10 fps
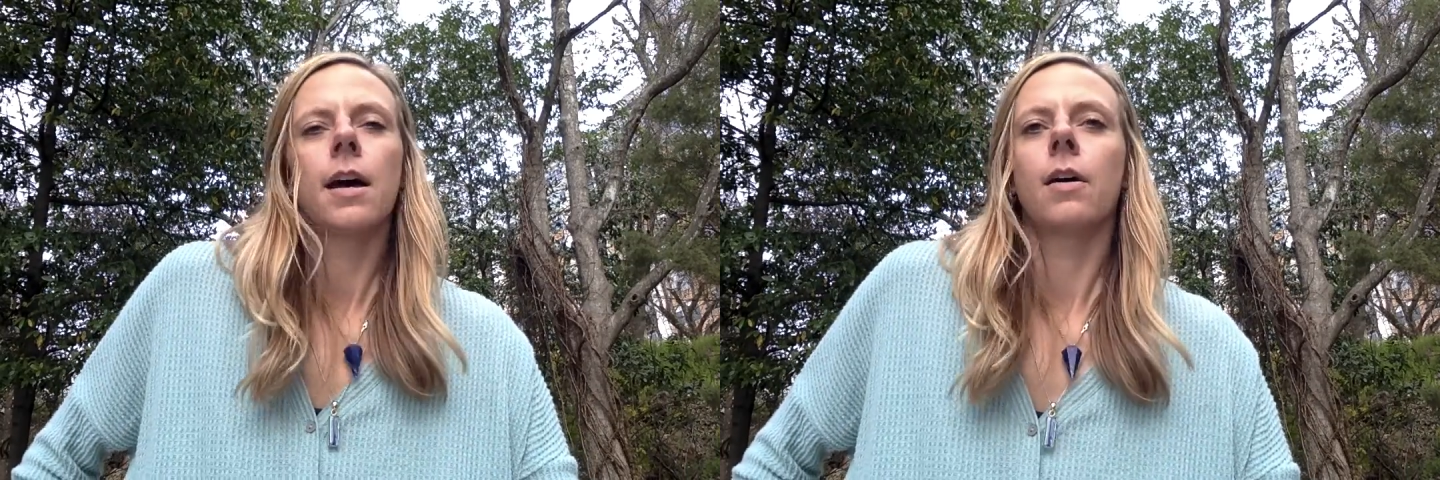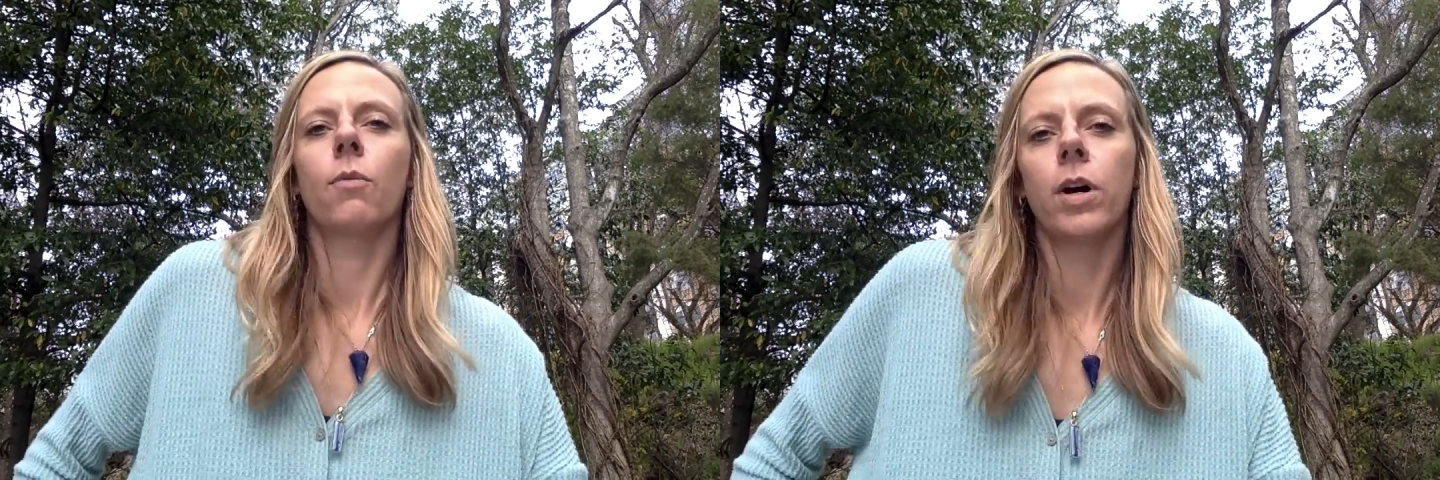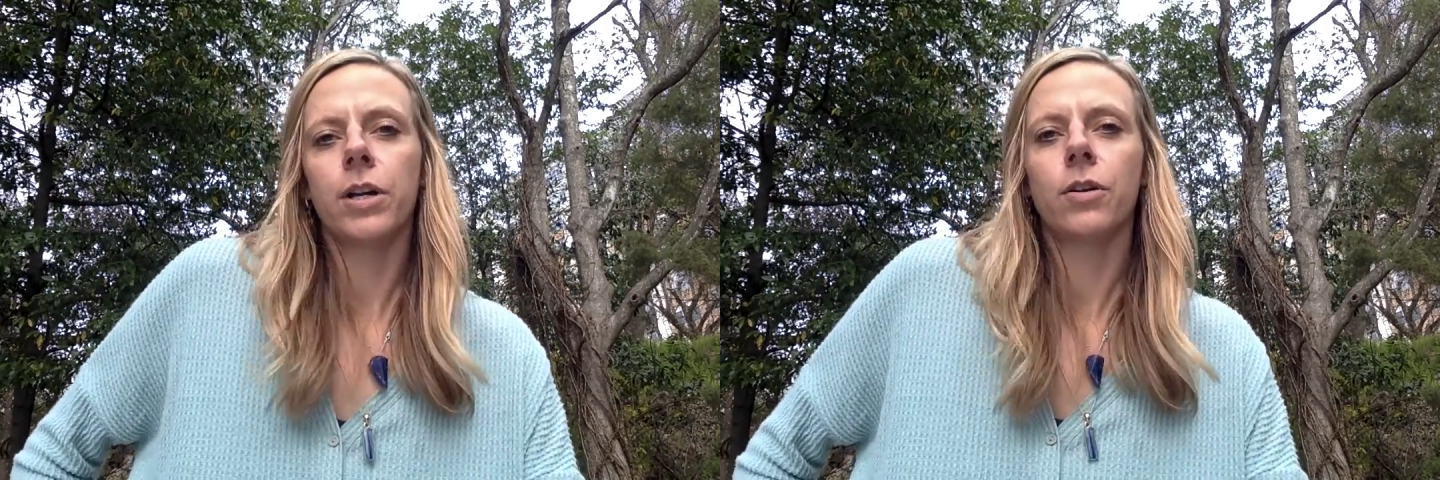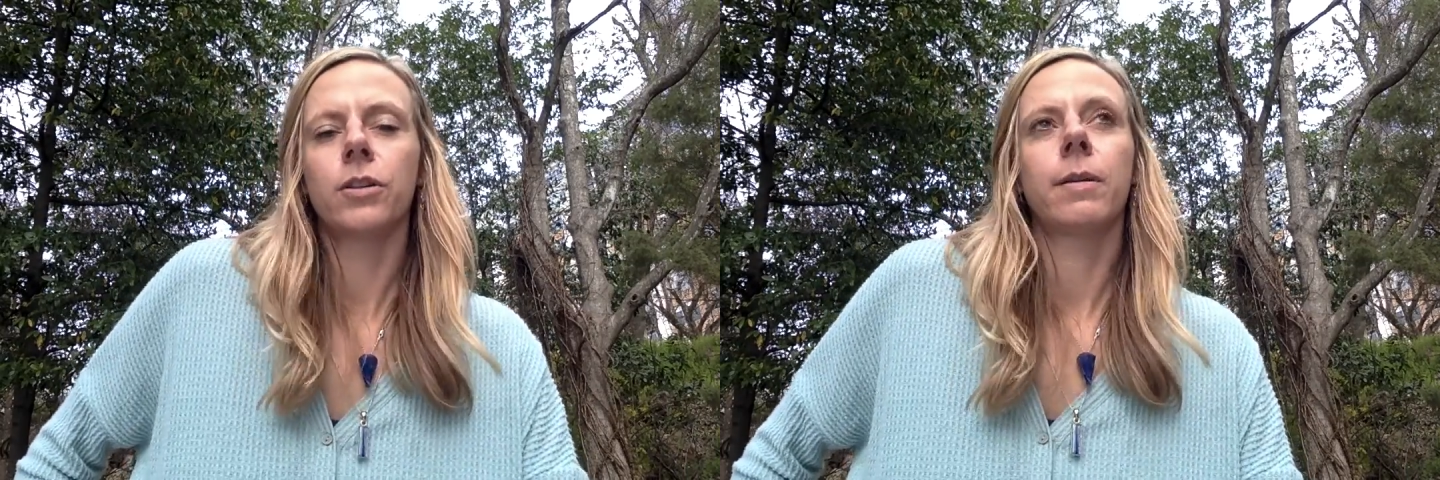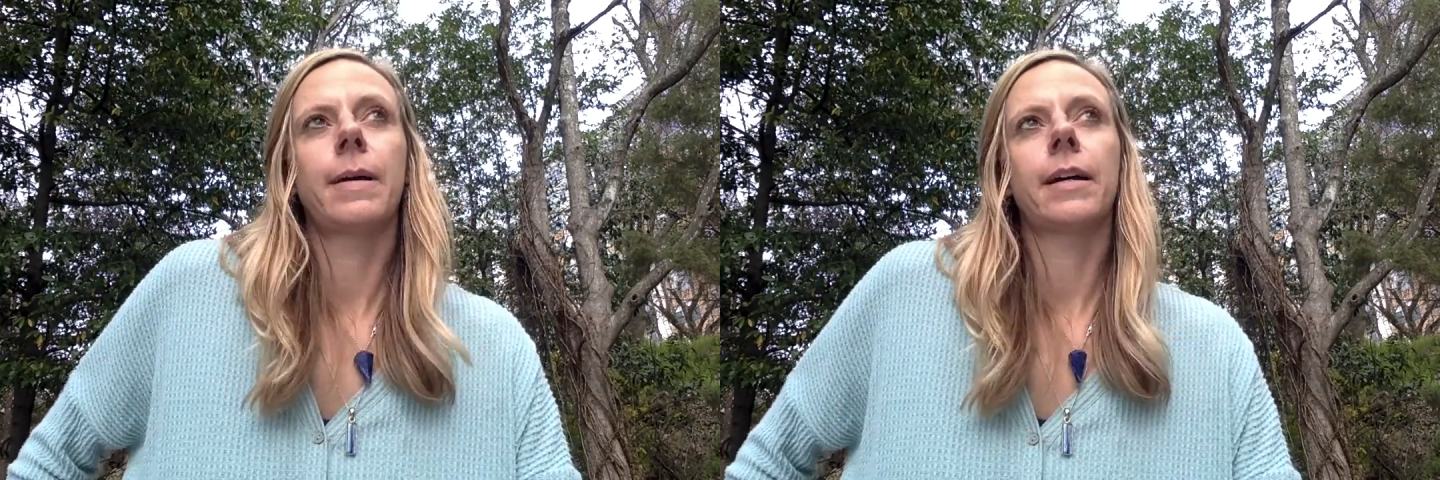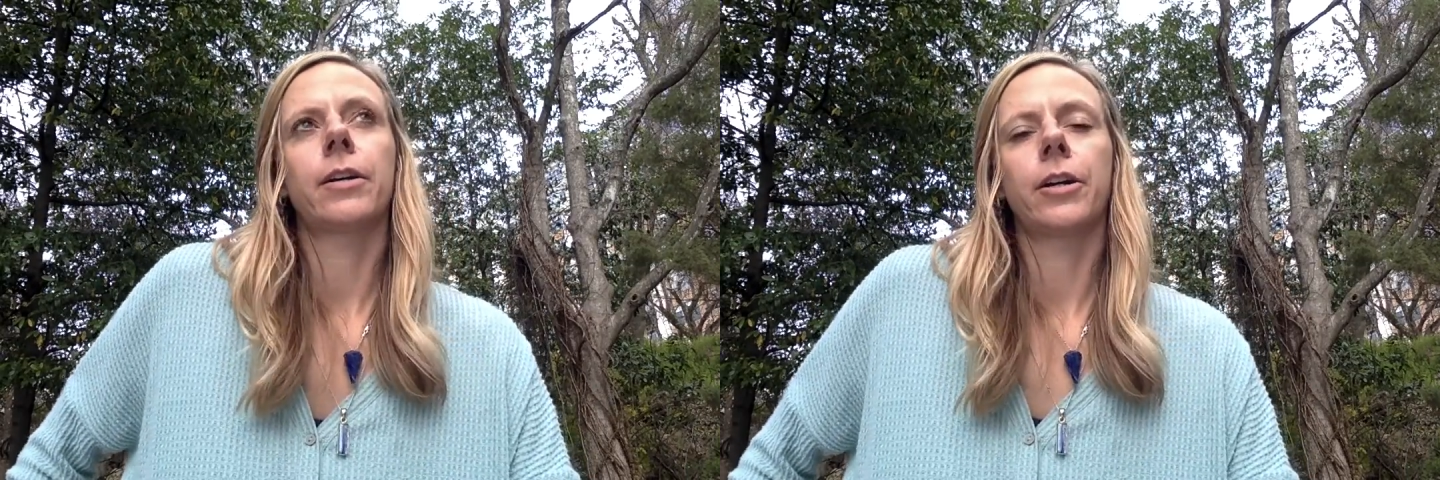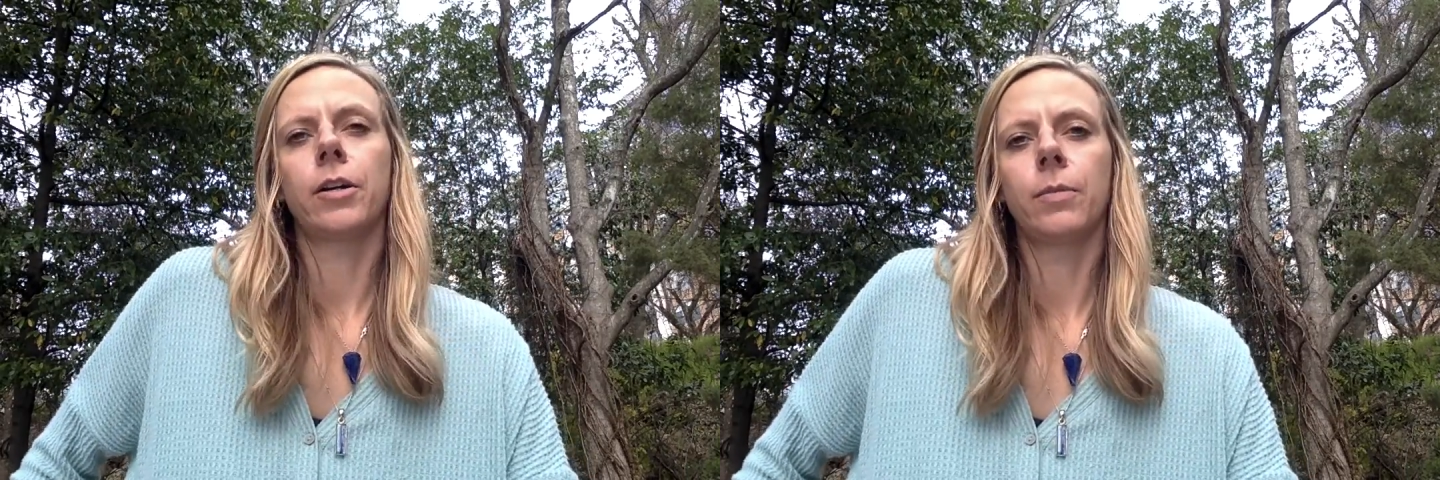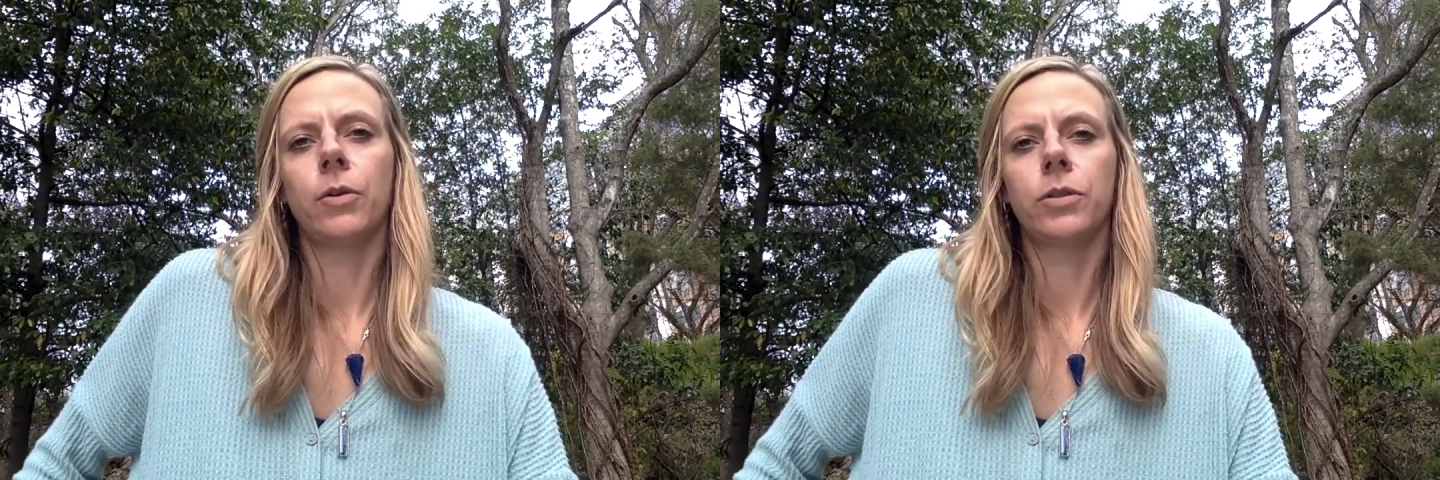what you're holding back are your
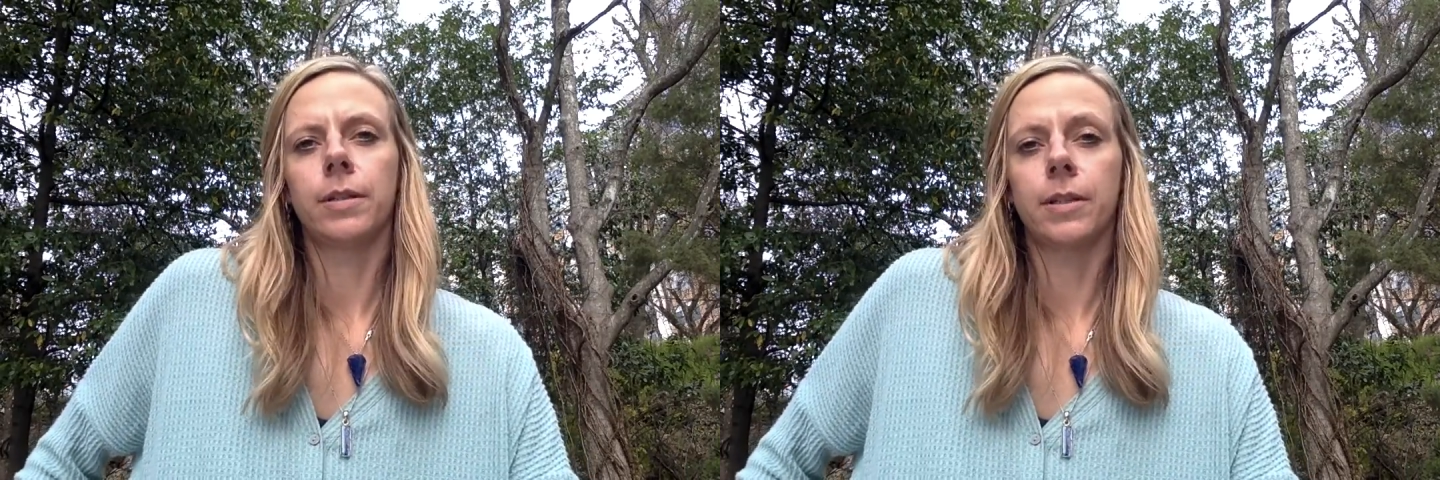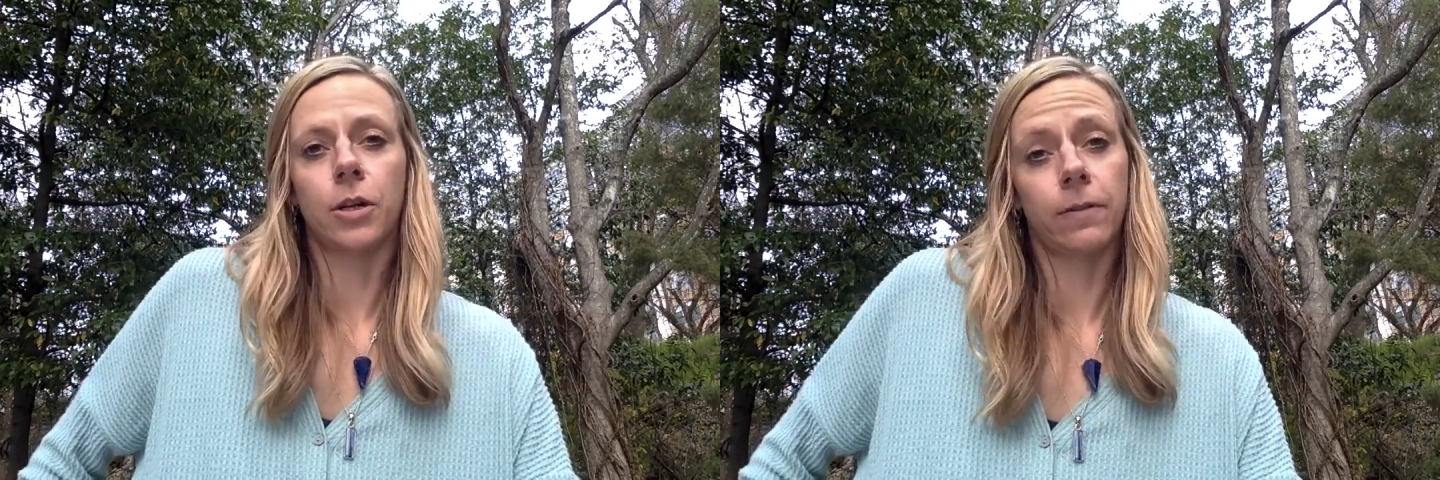emotions and your